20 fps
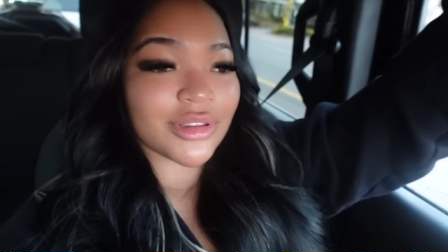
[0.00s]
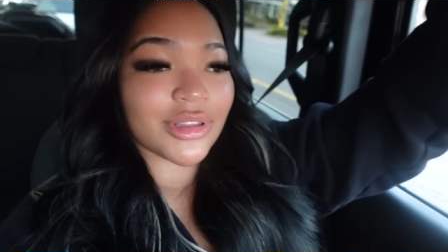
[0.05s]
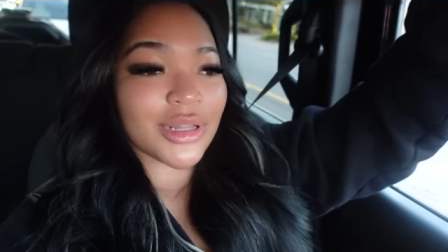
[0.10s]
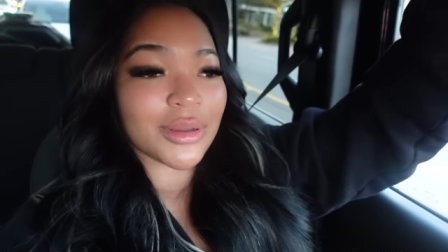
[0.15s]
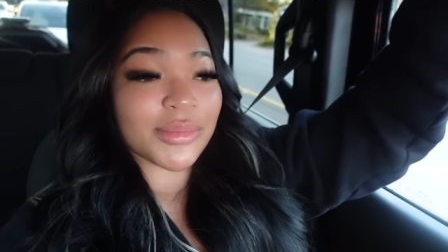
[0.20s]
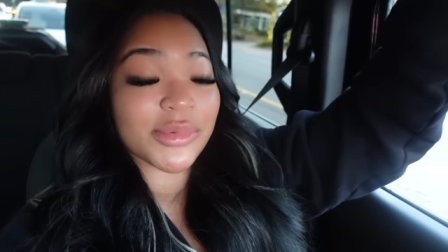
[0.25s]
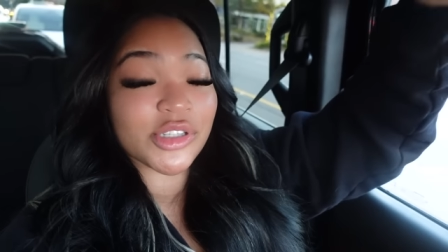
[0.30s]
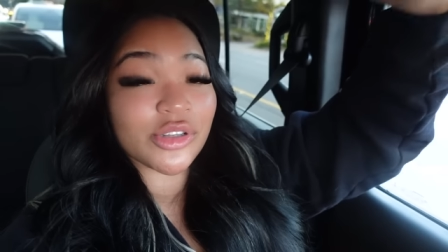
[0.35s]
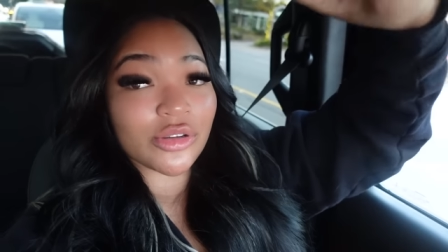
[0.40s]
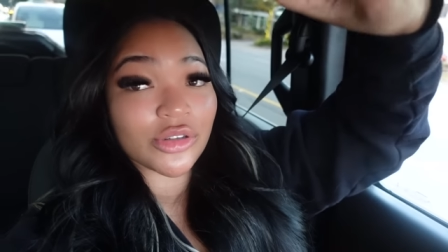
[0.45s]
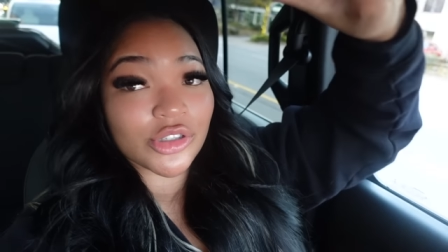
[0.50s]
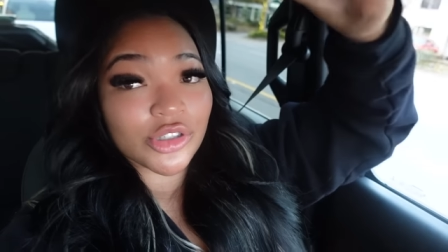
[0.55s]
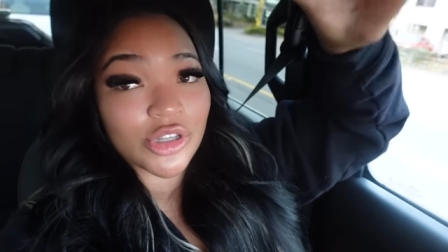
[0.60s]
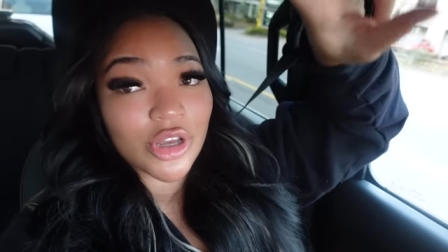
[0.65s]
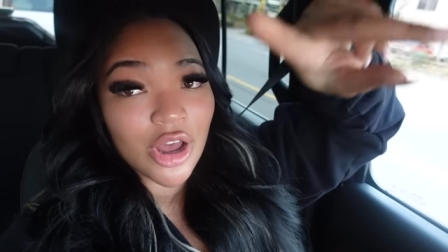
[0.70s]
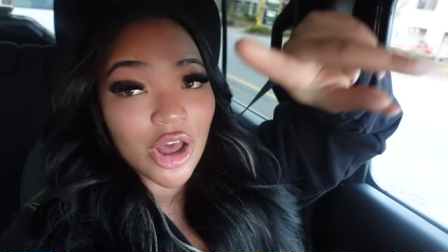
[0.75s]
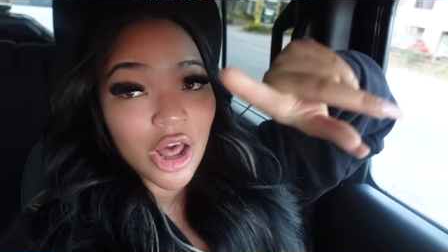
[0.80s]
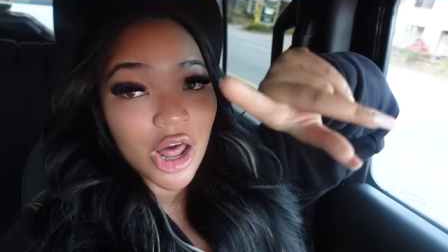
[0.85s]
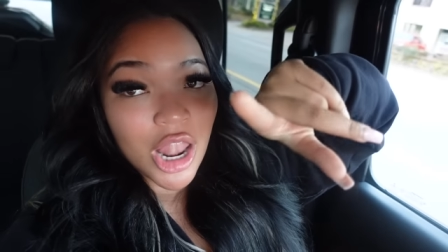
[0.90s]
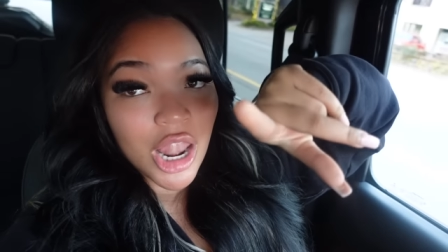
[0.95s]
Let me talk to
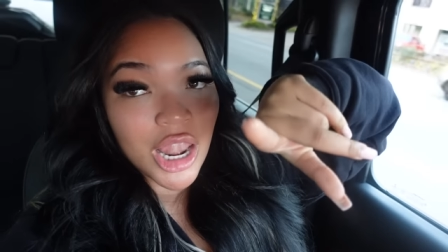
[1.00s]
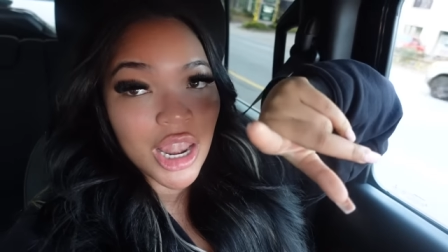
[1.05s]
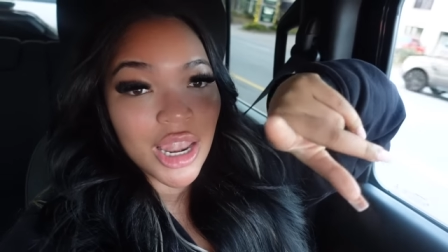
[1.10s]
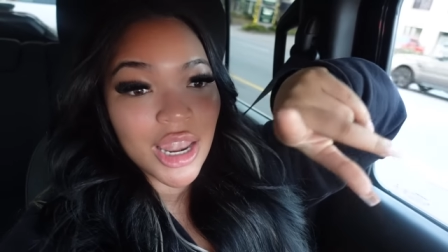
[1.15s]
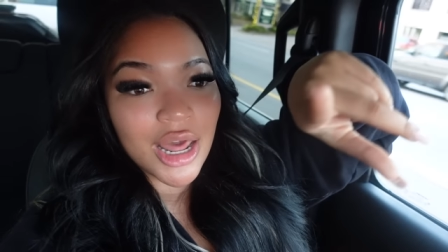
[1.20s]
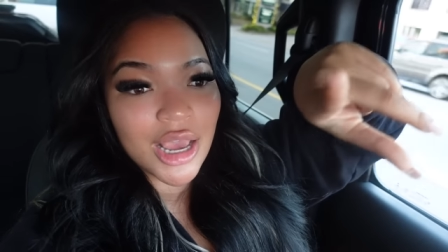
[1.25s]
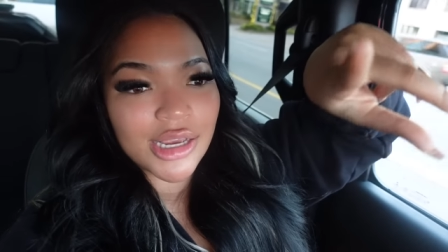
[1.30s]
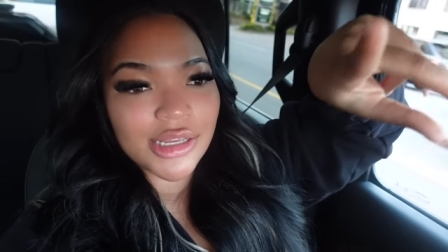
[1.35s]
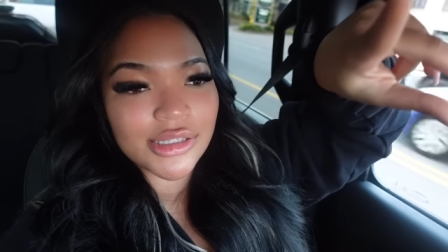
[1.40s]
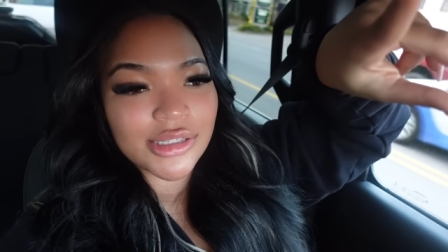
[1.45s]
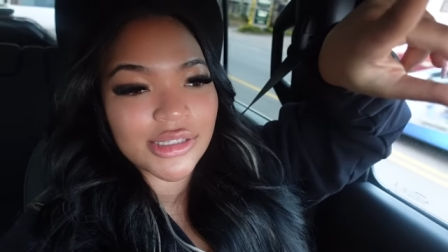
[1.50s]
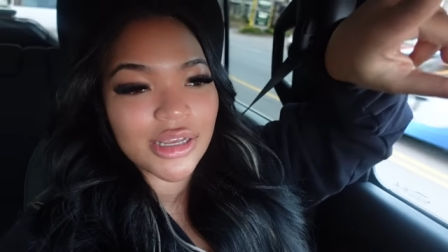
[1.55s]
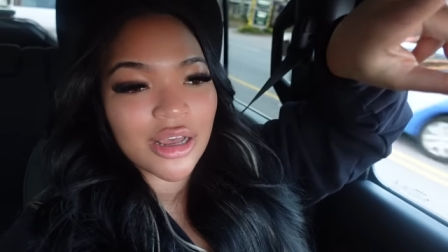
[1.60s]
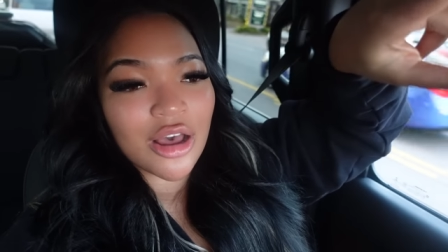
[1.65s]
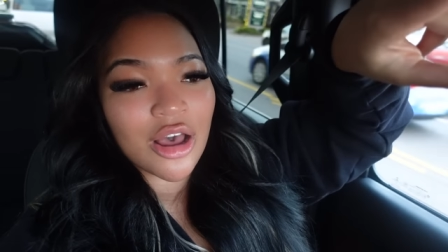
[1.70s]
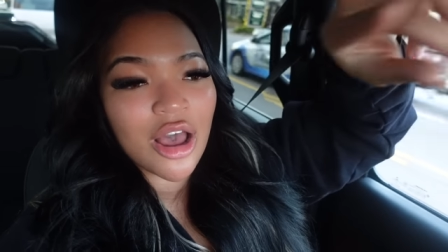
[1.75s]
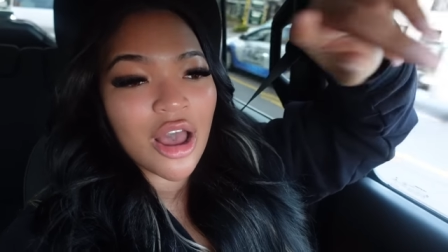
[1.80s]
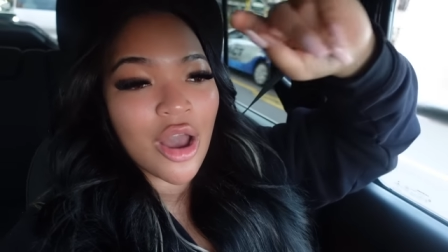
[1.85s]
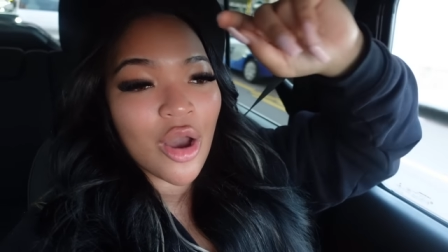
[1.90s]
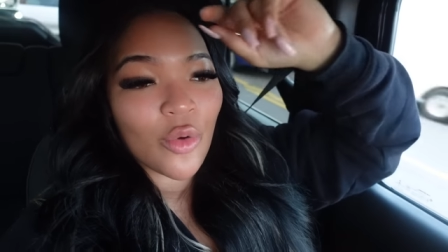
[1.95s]
y'all
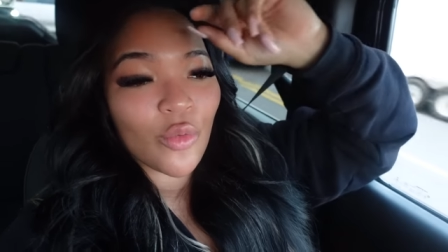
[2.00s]
later.